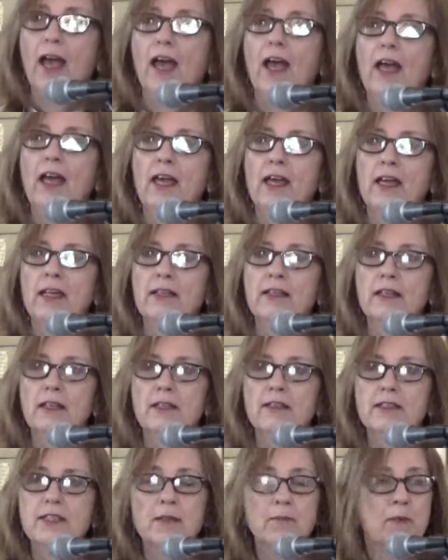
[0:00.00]

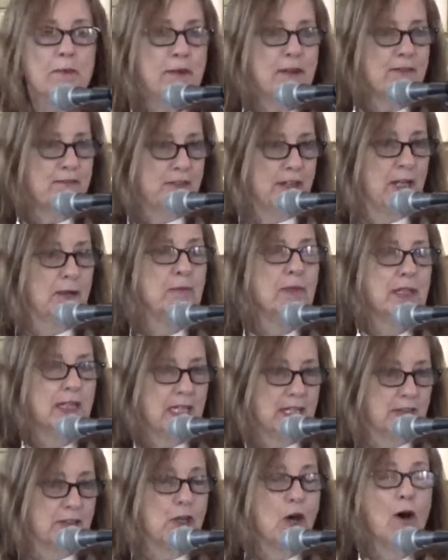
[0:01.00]
And some of my
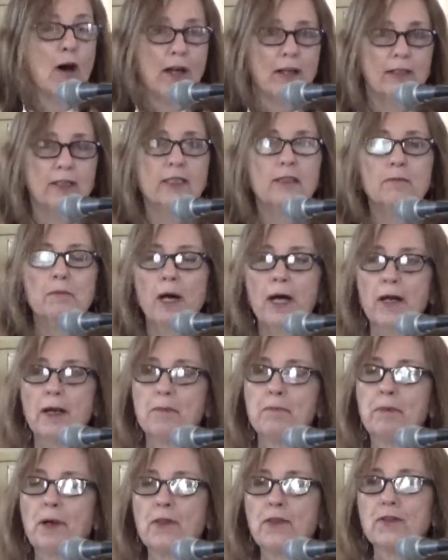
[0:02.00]
family thought, my
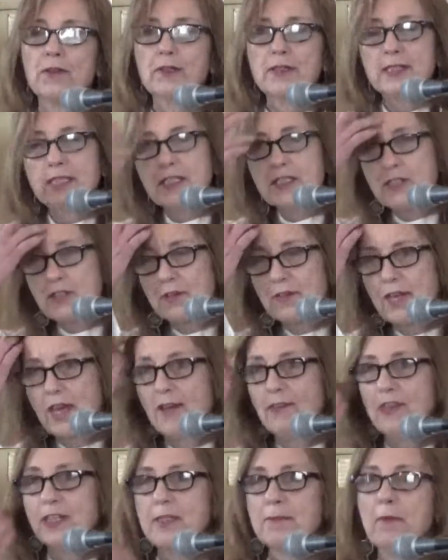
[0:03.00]
brother and sister,
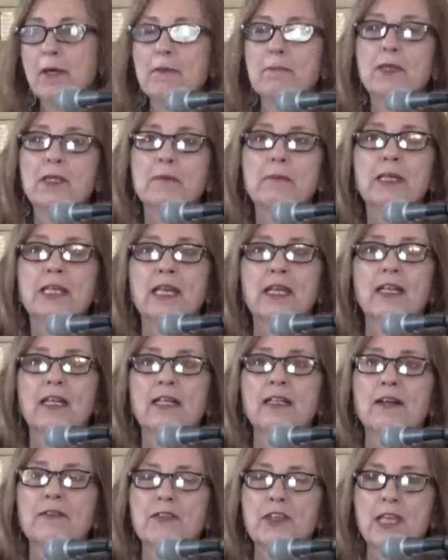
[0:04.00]
that this might be the
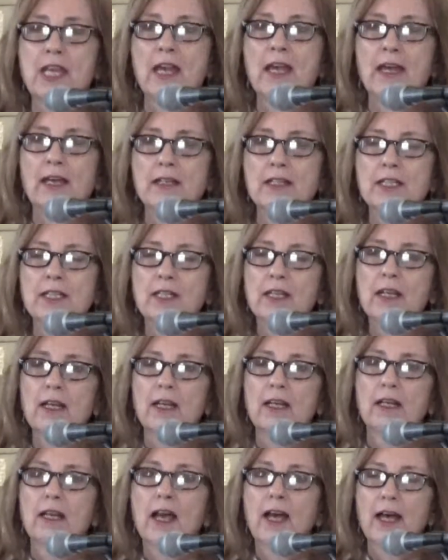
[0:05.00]
beginning of the end.
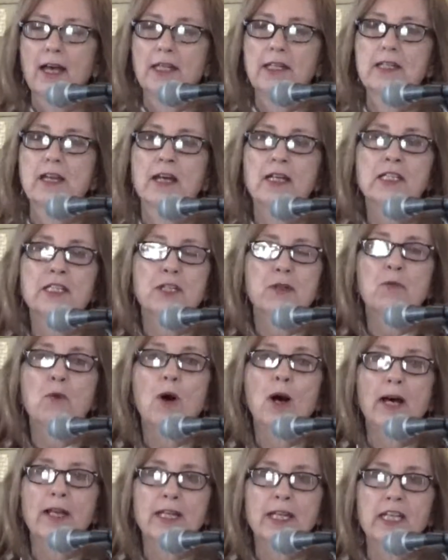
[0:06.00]
At
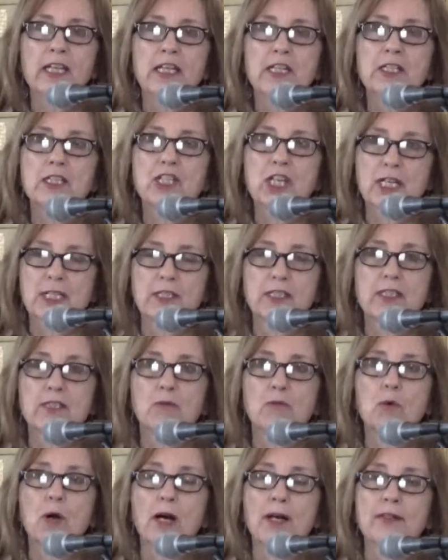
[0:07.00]
91, it
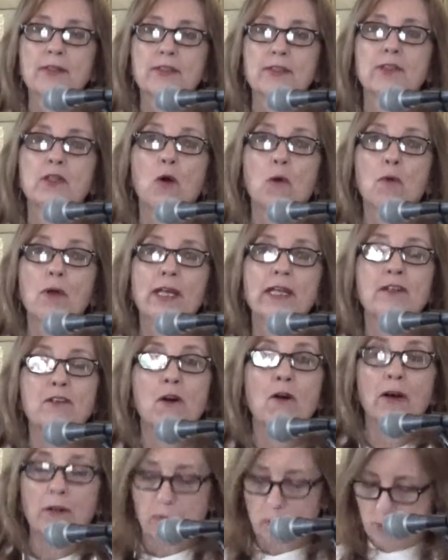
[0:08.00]
just was going
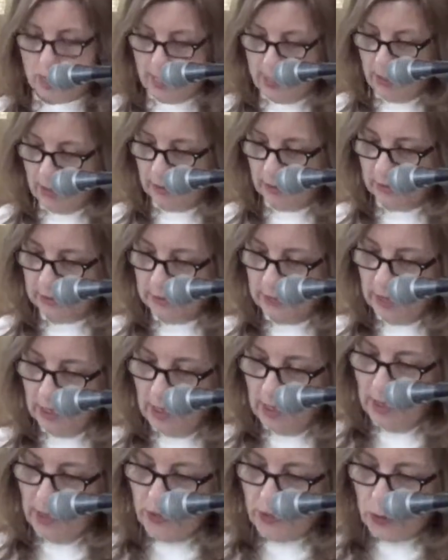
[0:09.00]
not well.
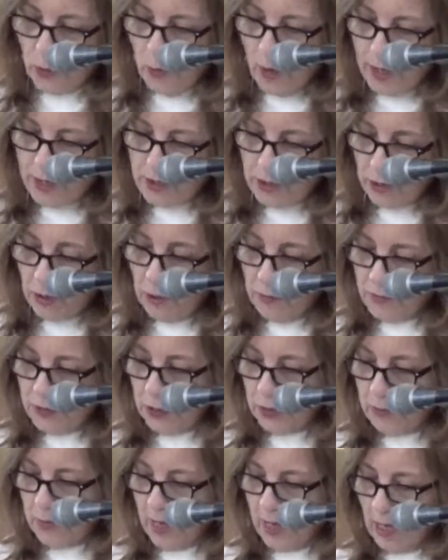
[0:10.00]
So I drove
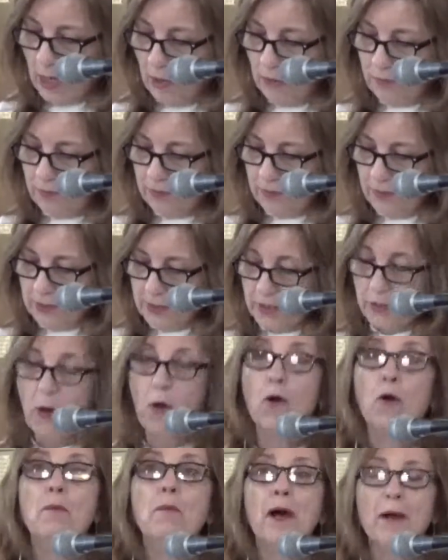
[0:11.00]
to Guelph, to the
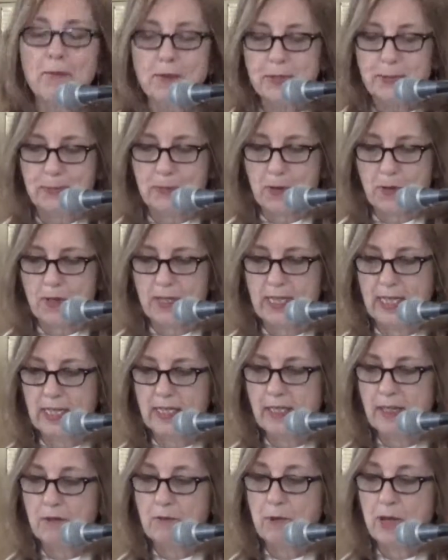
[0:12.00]
home I was born
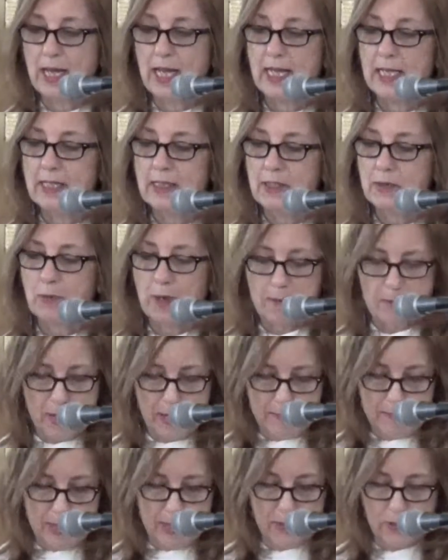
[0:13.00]
in and raised, where
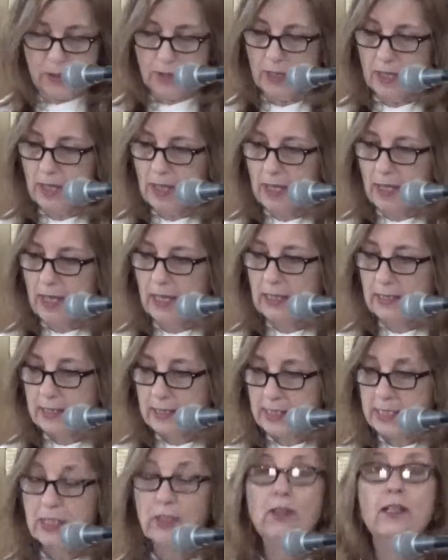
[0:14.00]
my mother
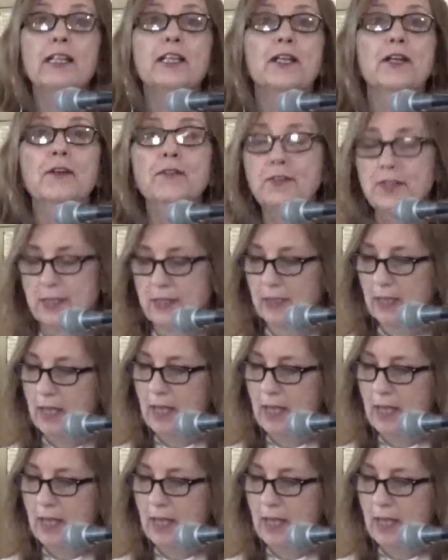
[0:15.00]
still lives,